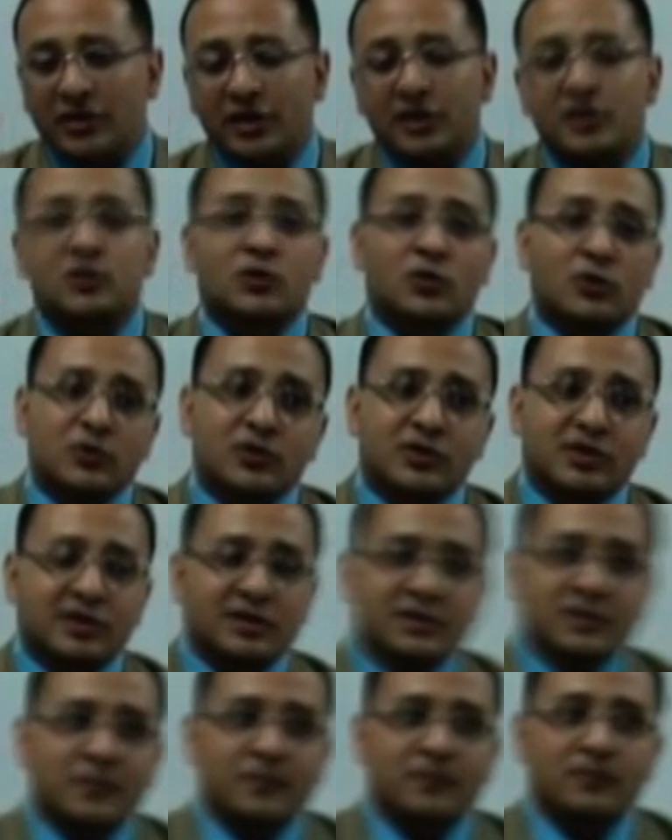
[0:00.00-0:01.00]
these
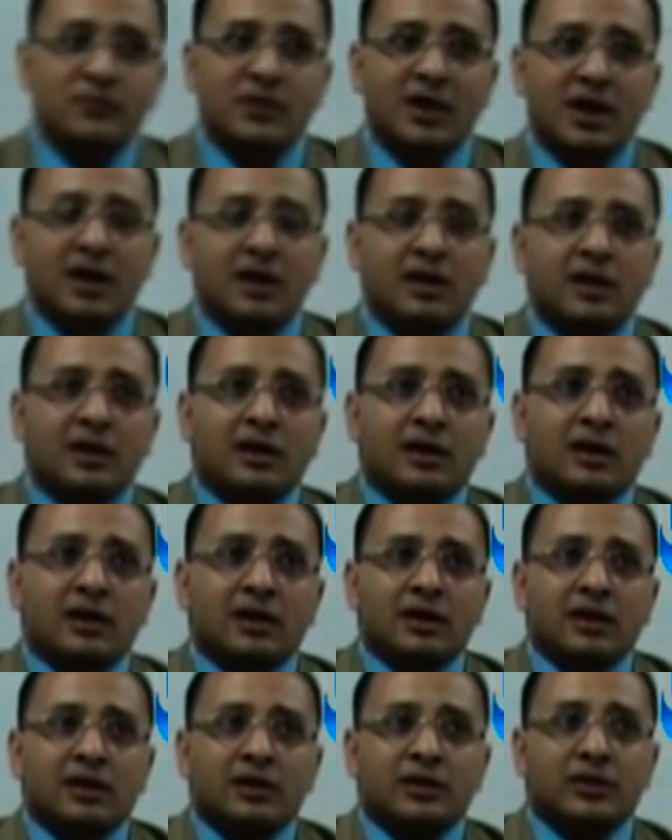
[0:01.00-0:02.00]
courses?
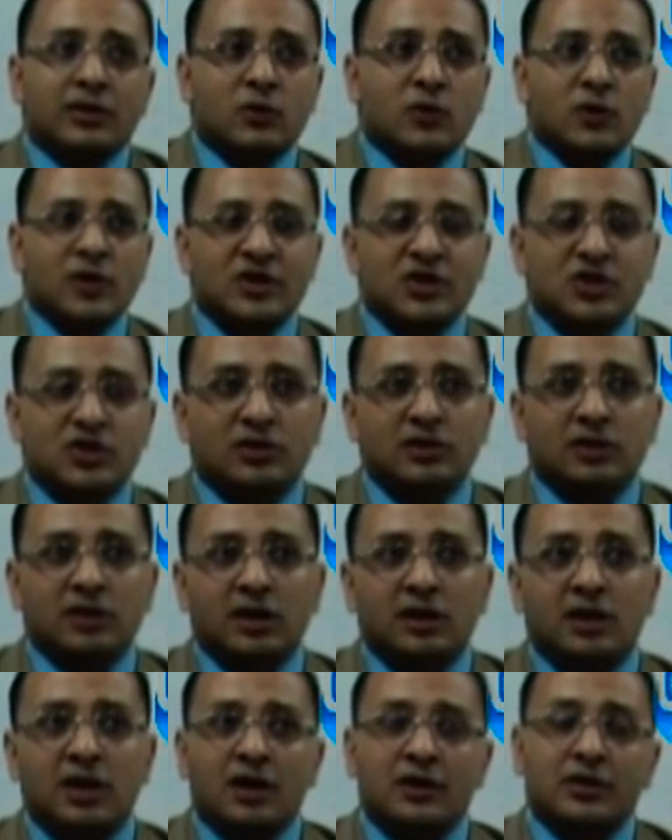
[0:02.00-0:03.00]
The question
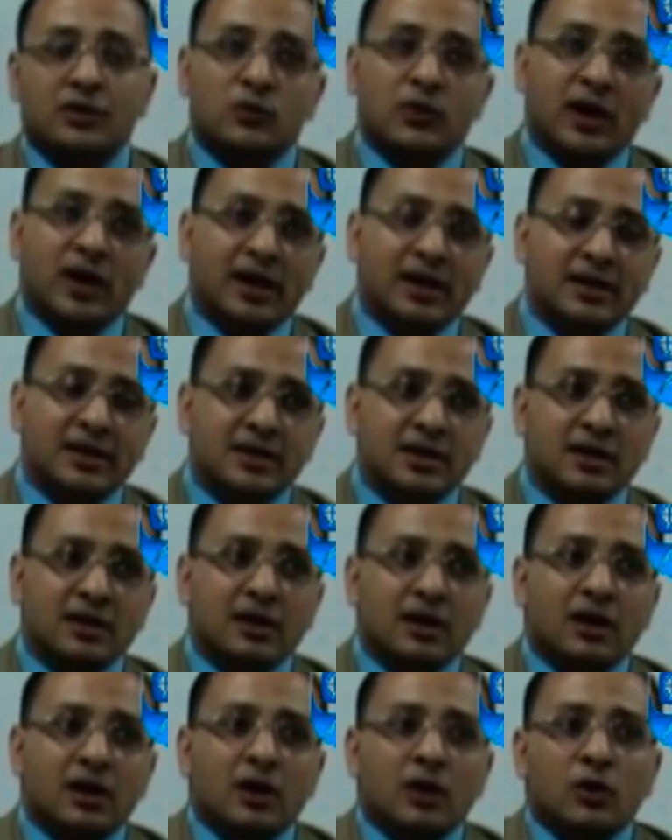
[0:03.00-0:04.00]
in other ways,
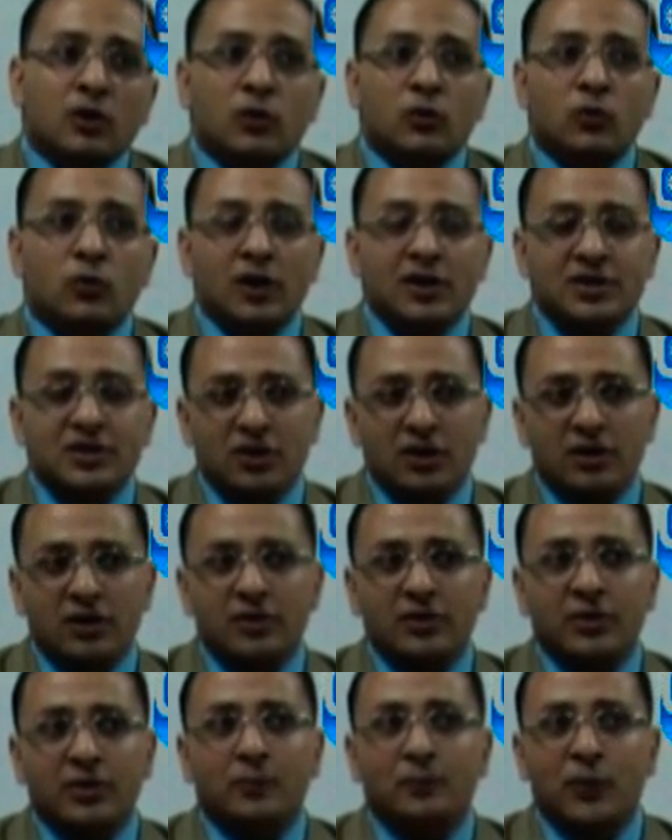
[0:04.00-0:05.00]
what
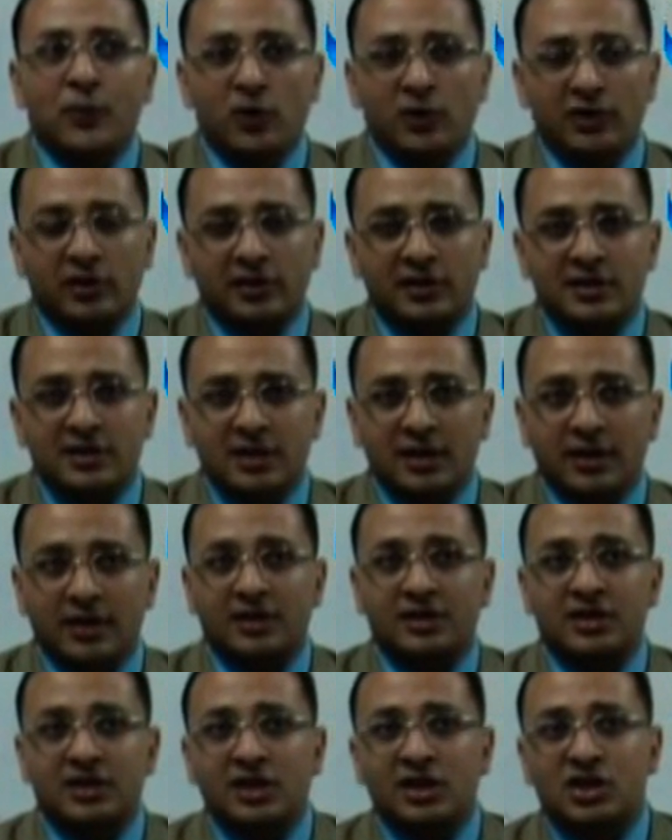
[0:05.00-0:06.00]
are the points
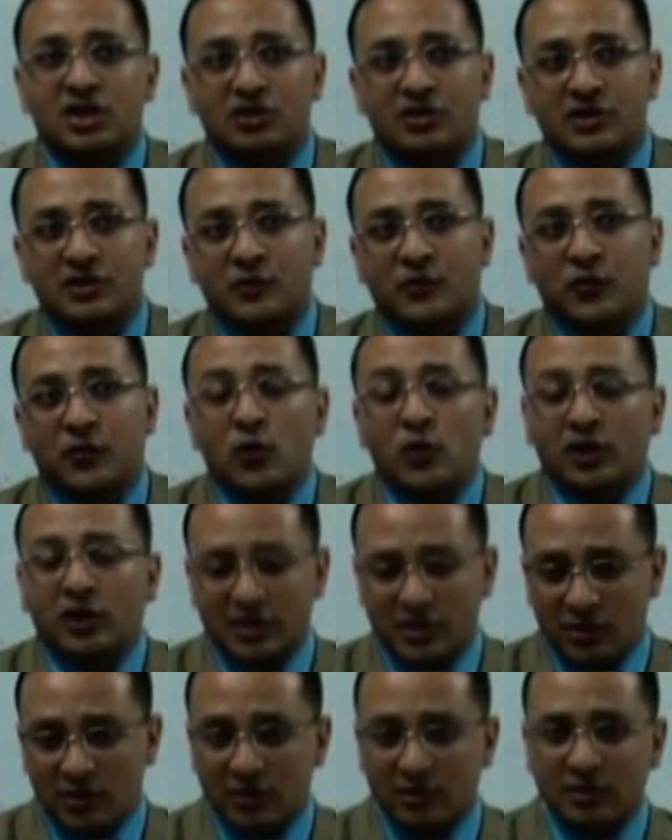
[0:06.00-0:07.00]
the teachers
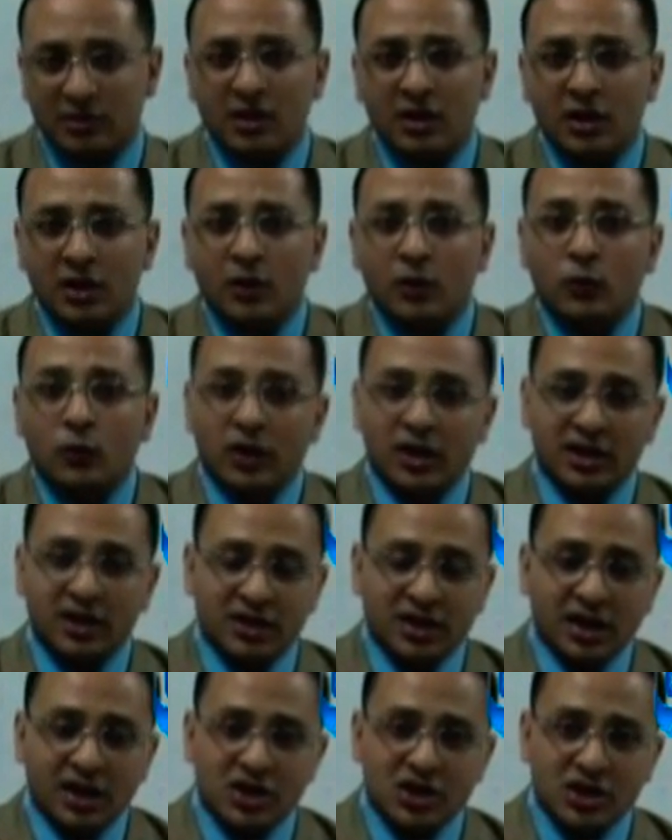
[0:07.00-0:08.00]
focus on while
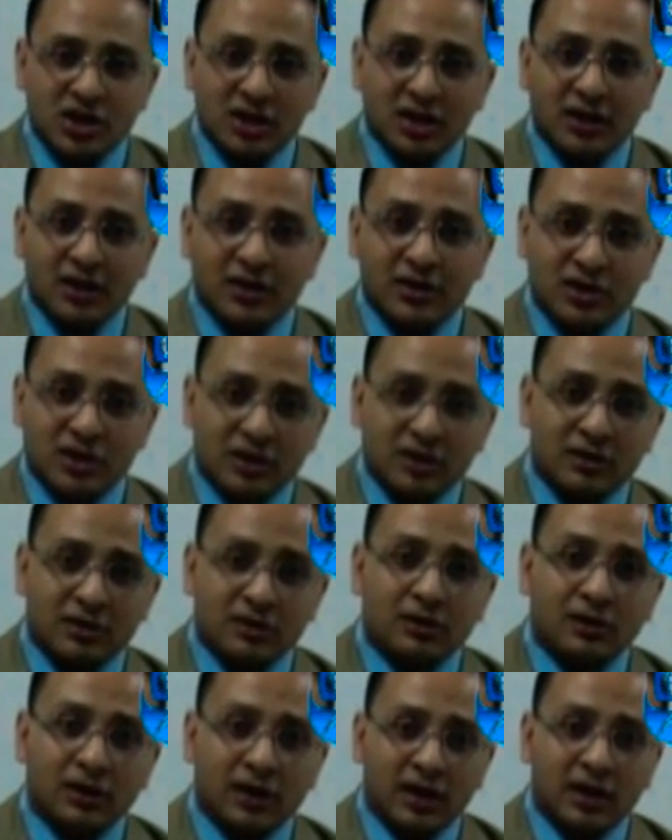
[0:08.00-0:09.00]
teaching the
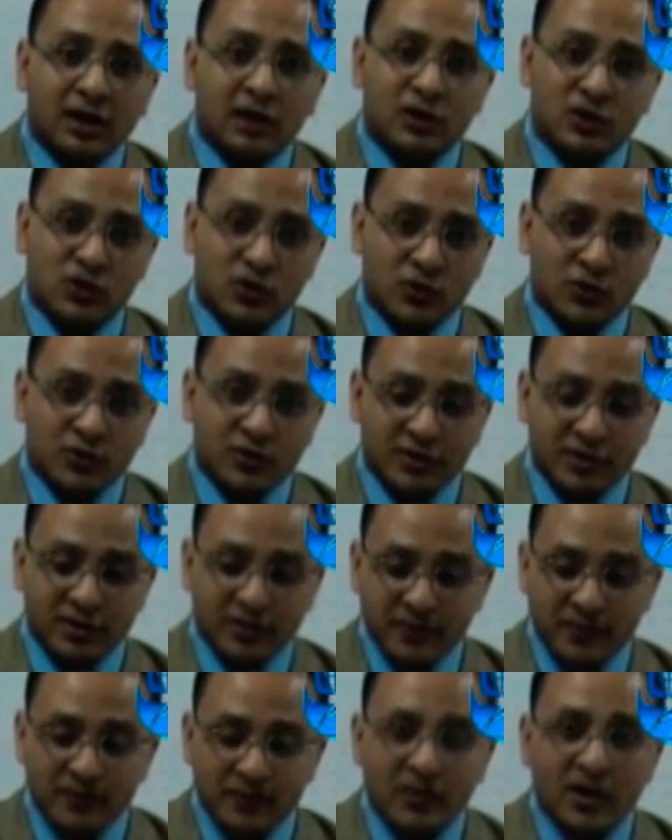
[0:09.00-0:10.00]
General English courses?
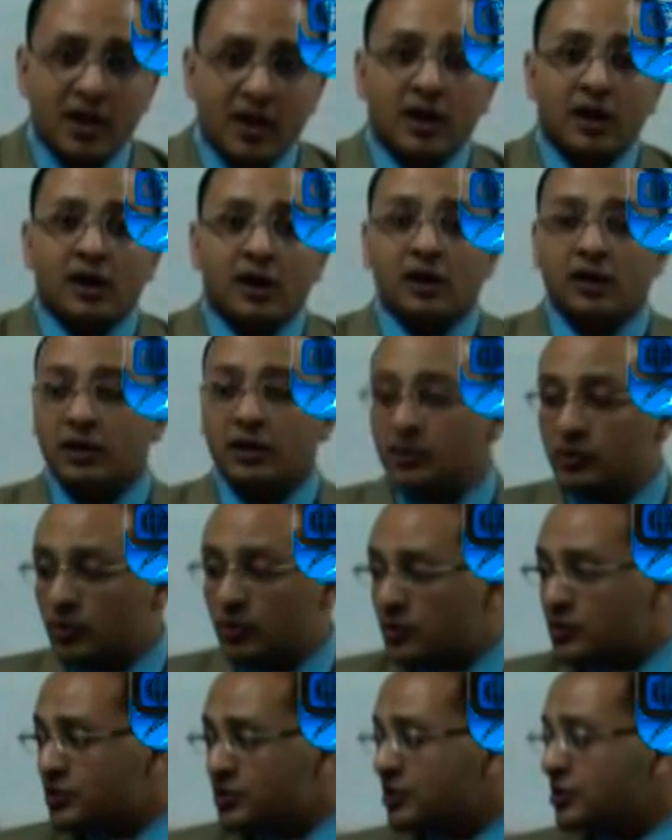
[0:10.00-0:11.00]
In
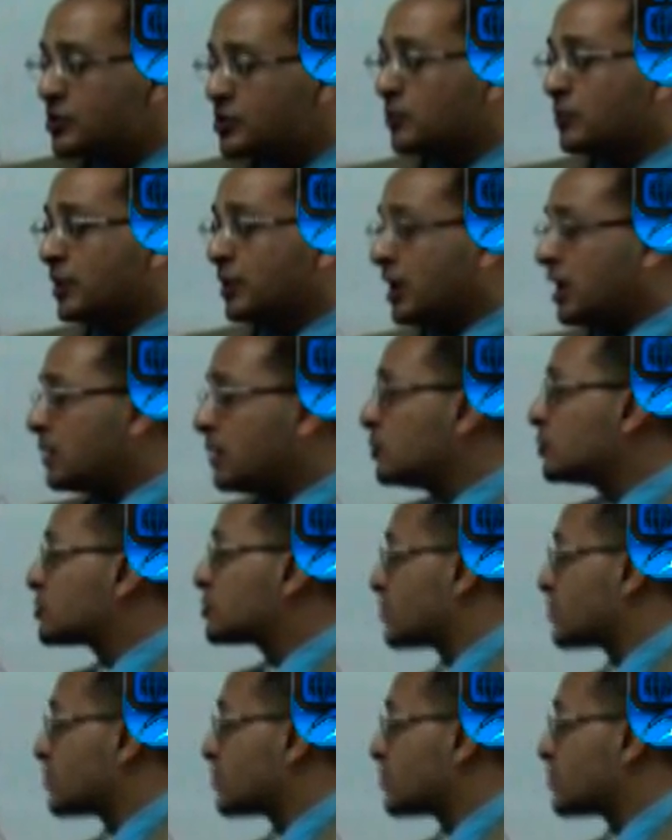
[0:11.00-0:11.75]
order to be able